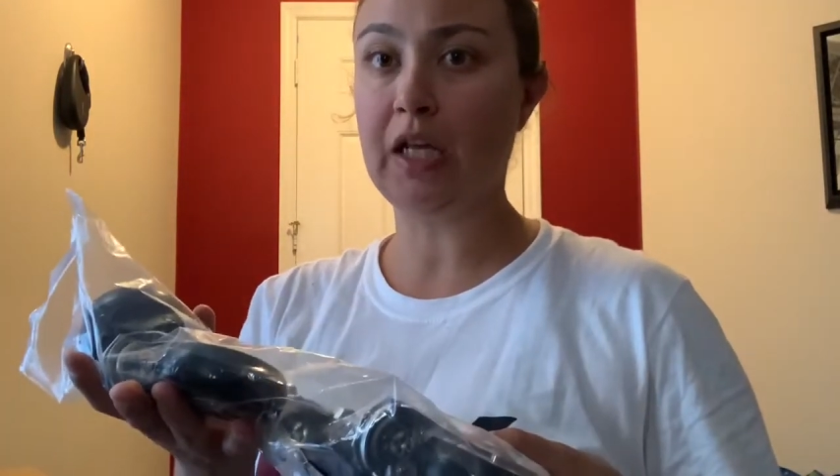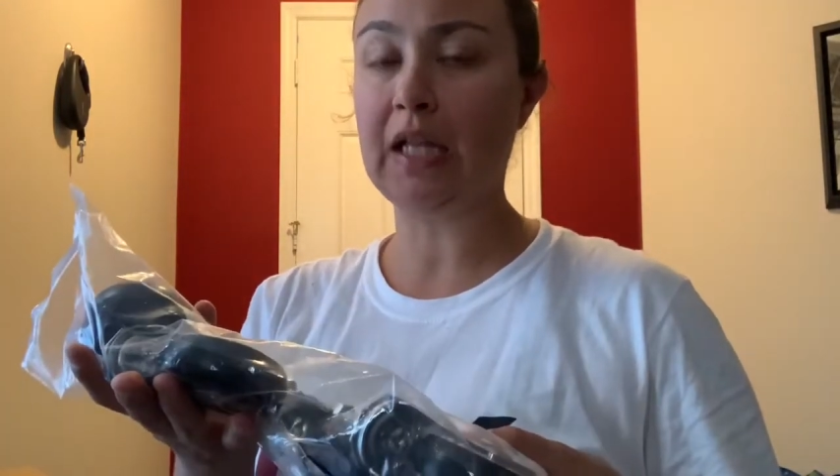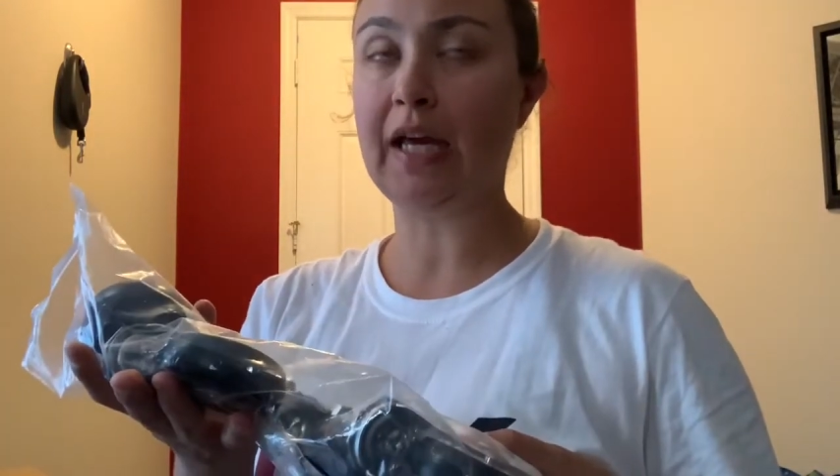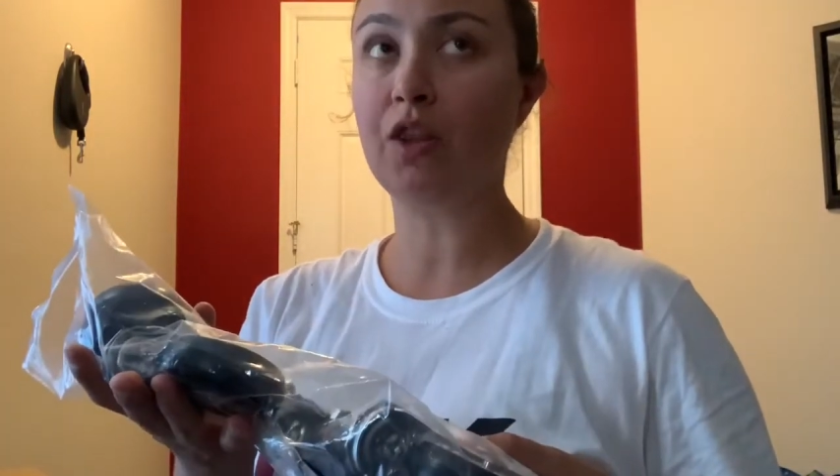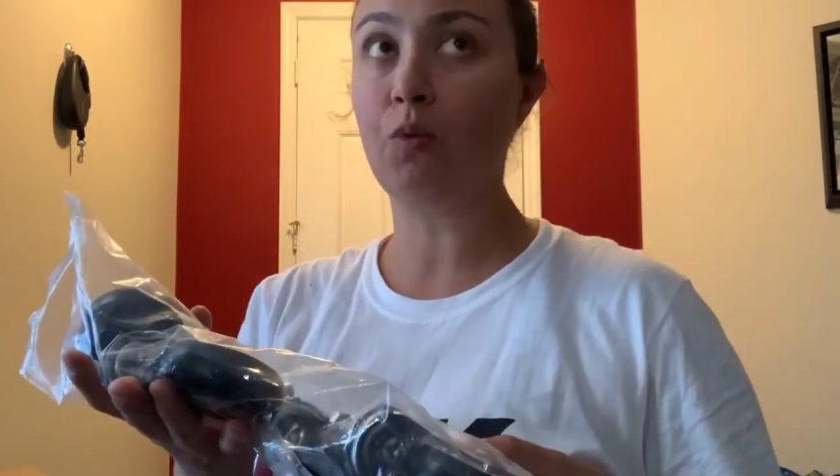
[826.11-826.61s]

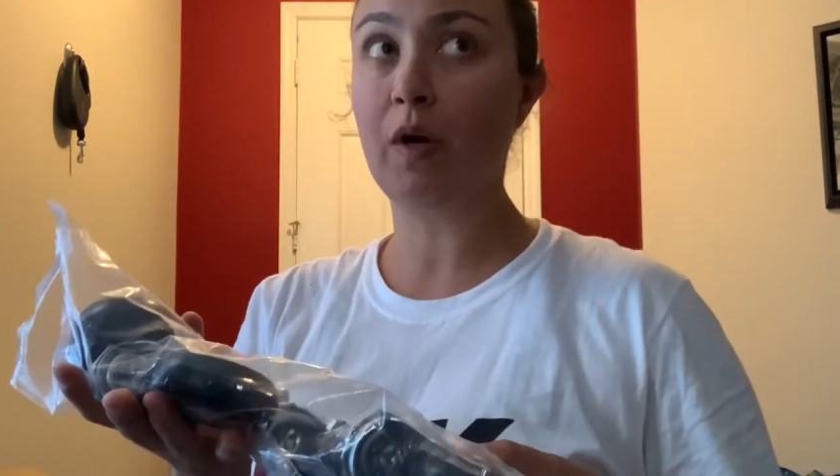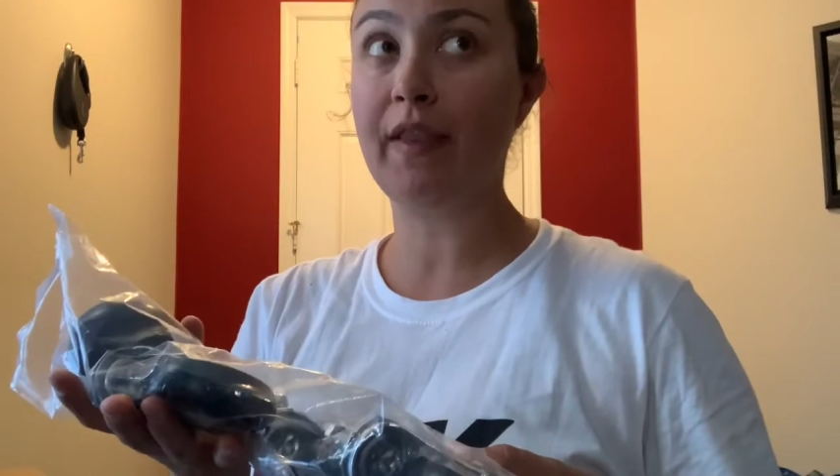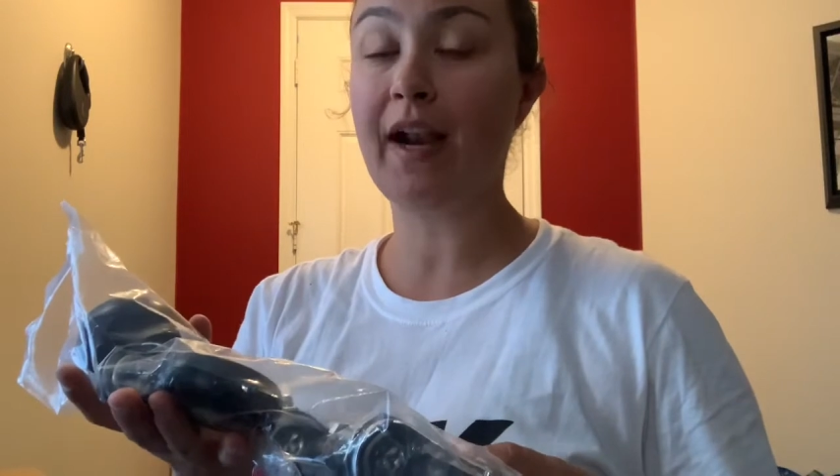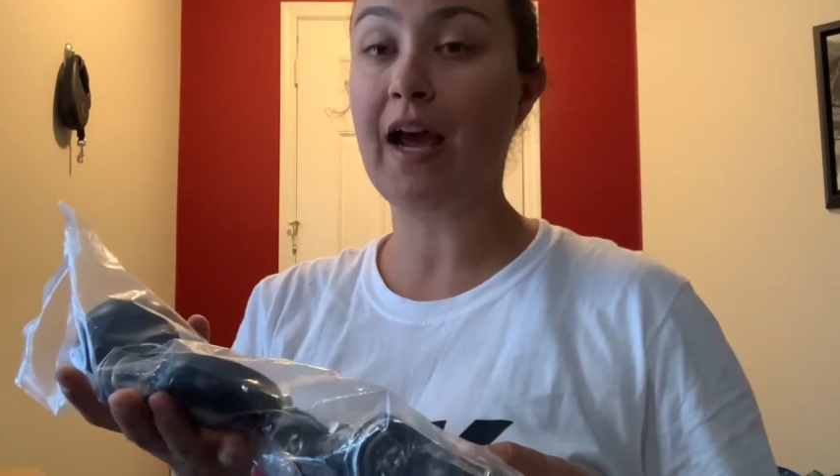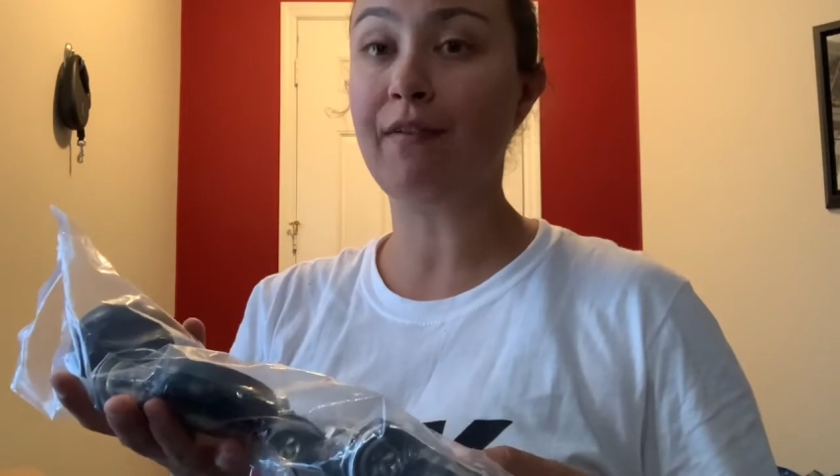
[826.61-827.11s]
Like the one
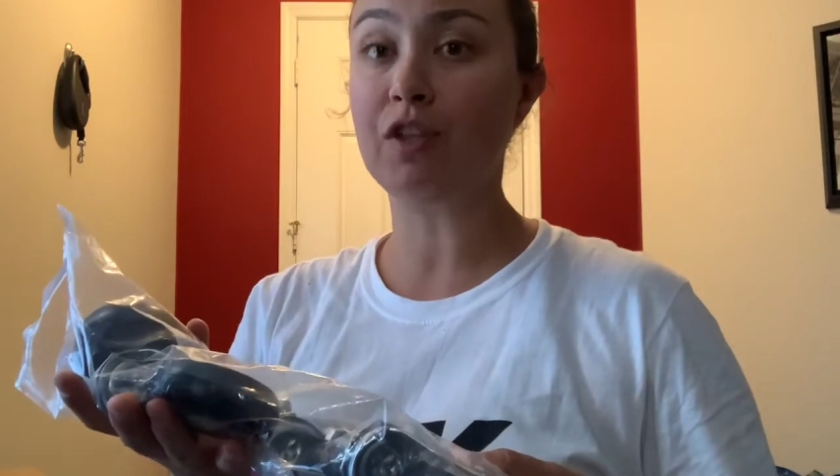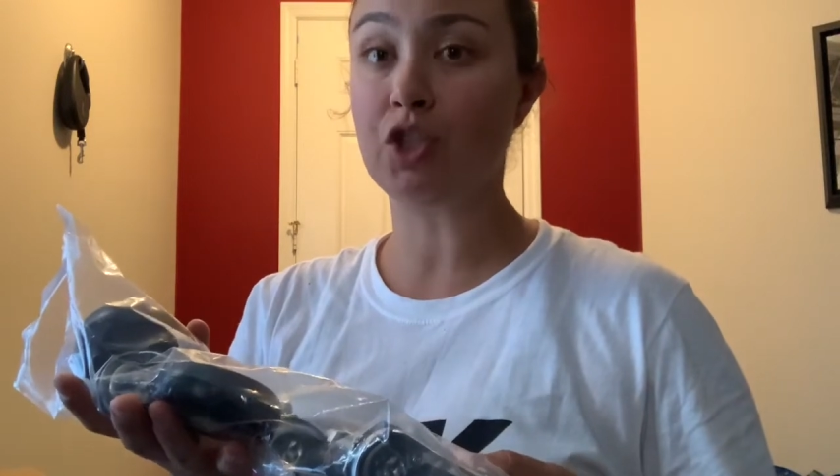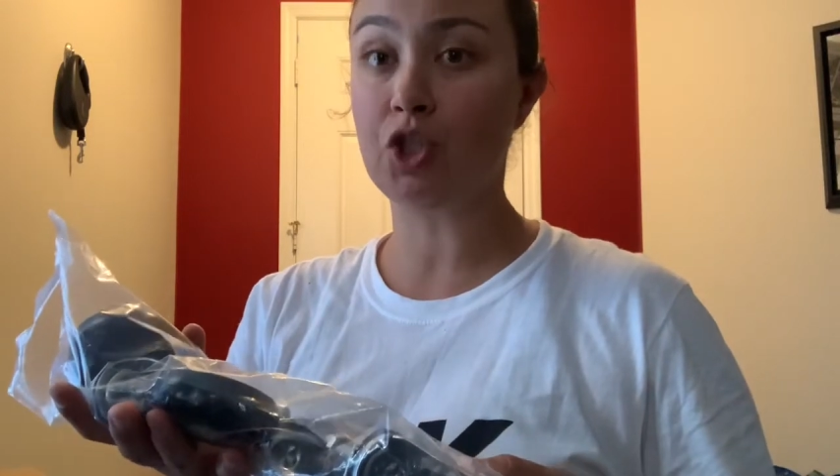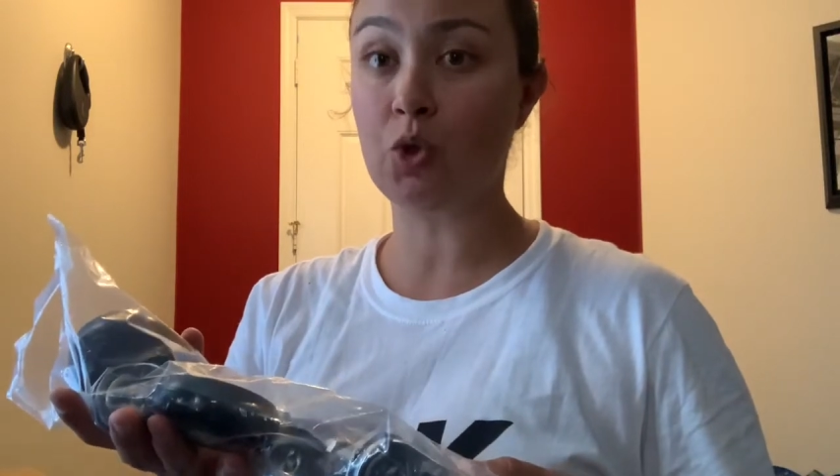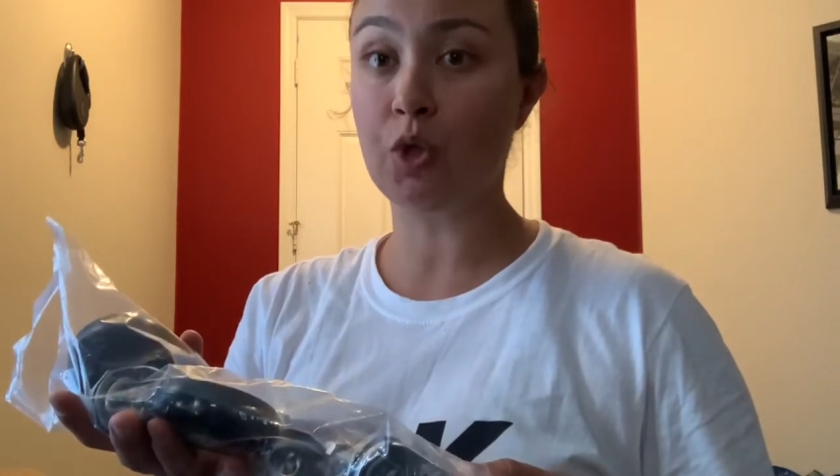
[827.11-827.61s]
that I have at the
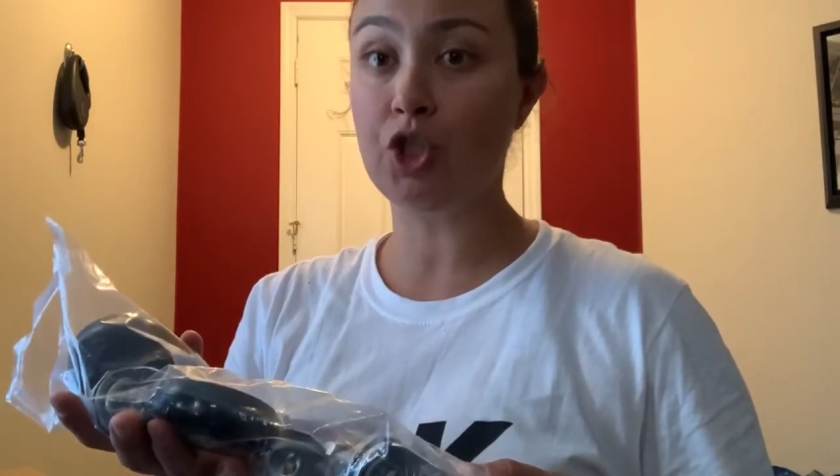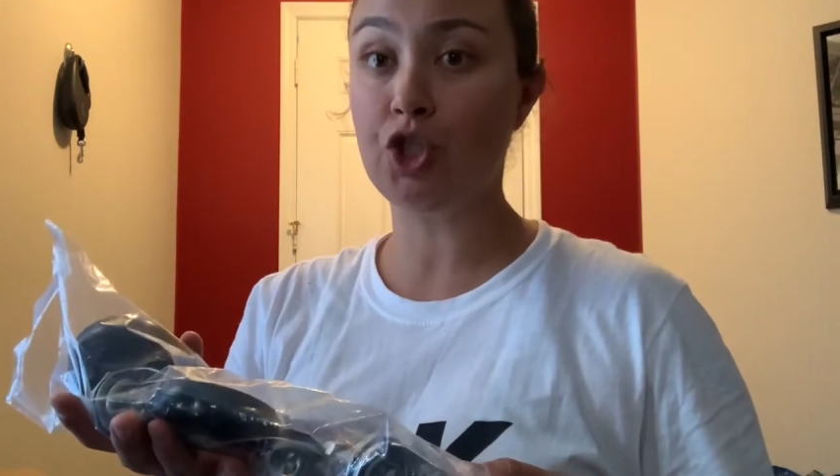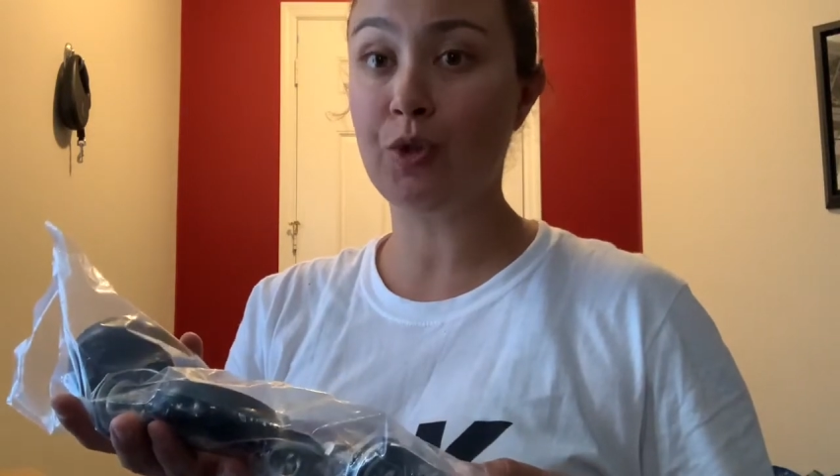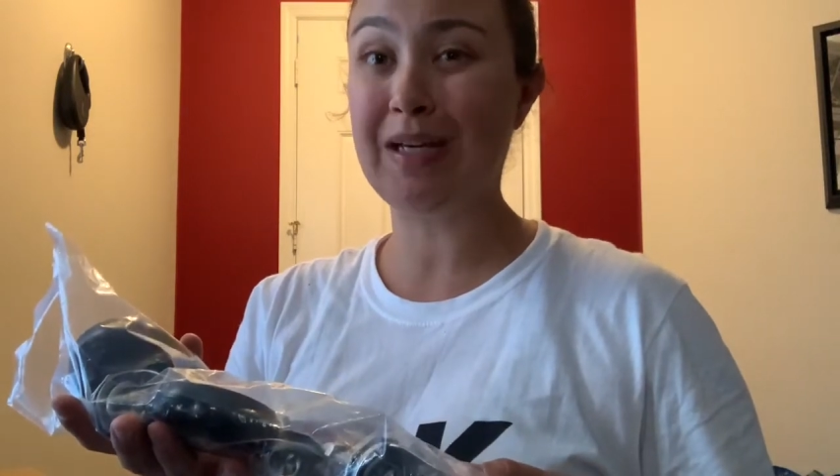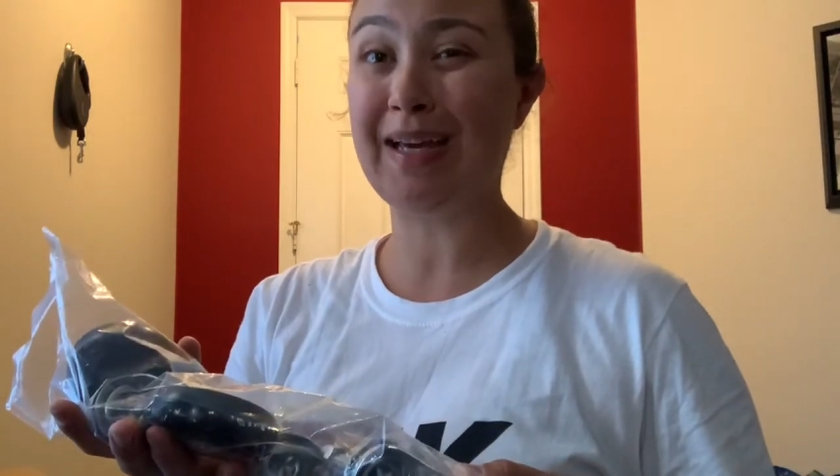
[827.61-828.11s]
storage
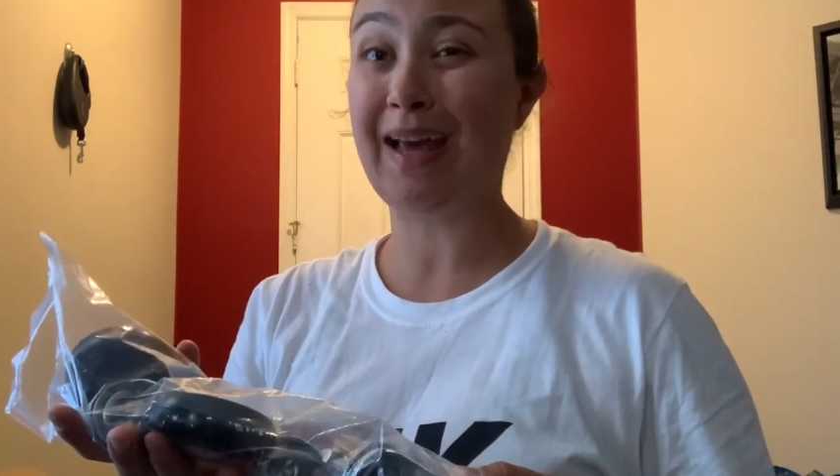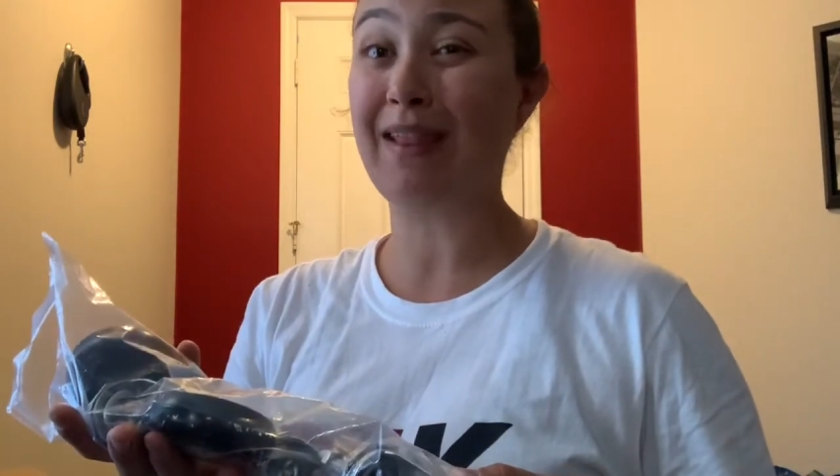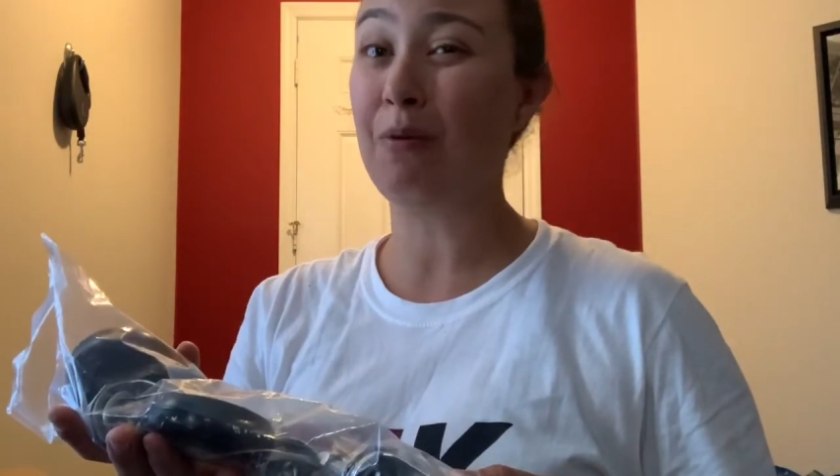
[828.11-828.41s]
unit, again,